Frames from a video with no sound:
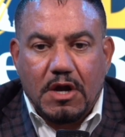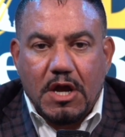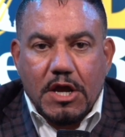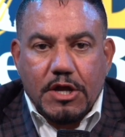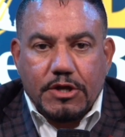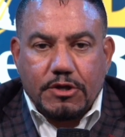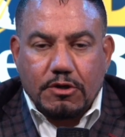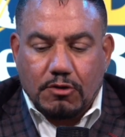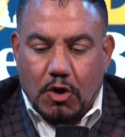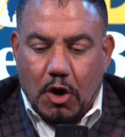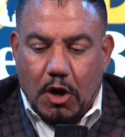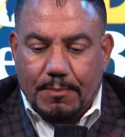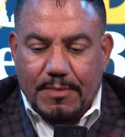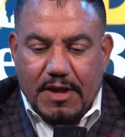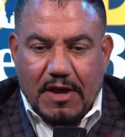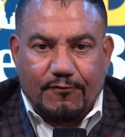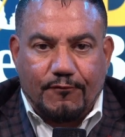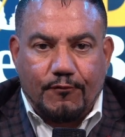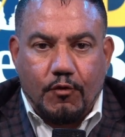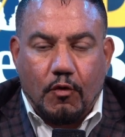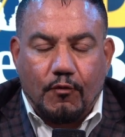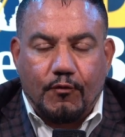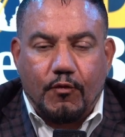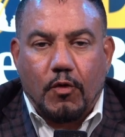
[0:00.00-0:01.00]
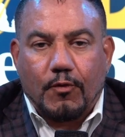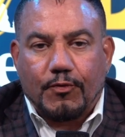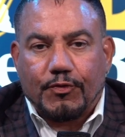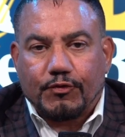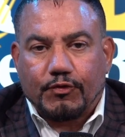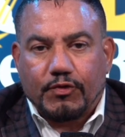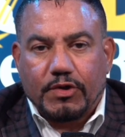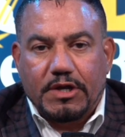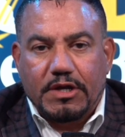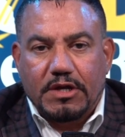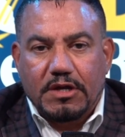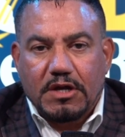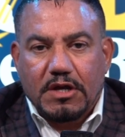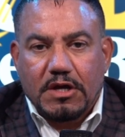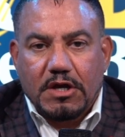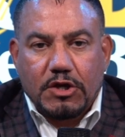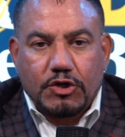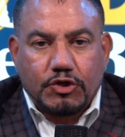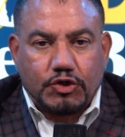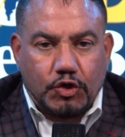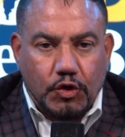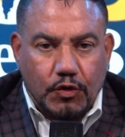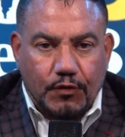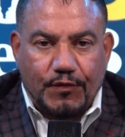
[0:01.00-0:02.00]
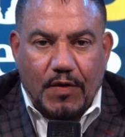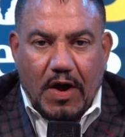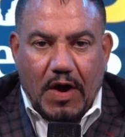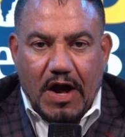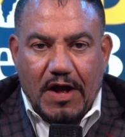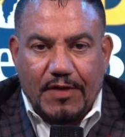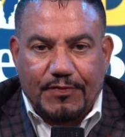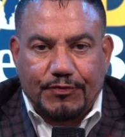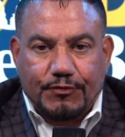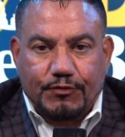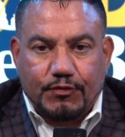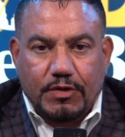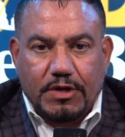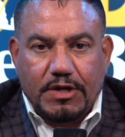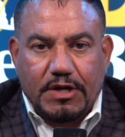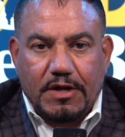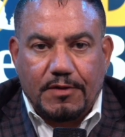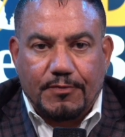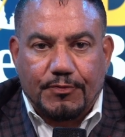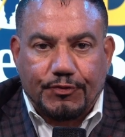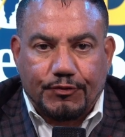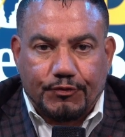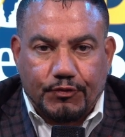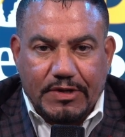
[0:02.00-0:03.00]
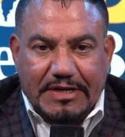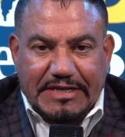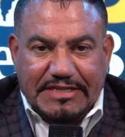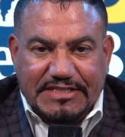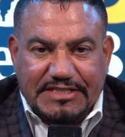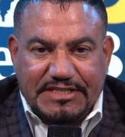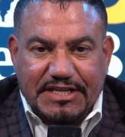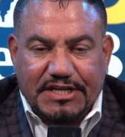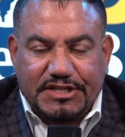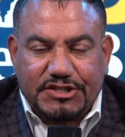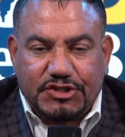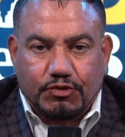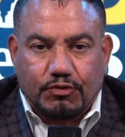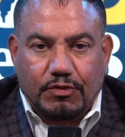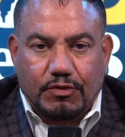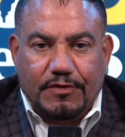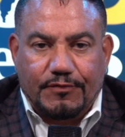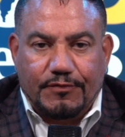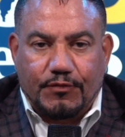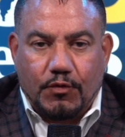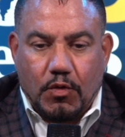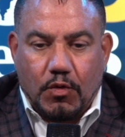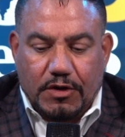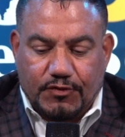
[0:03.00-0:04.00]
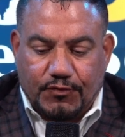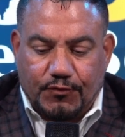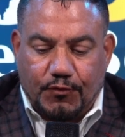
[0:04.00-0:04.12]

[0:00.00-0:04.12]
You can call me at 443-253-3634. It's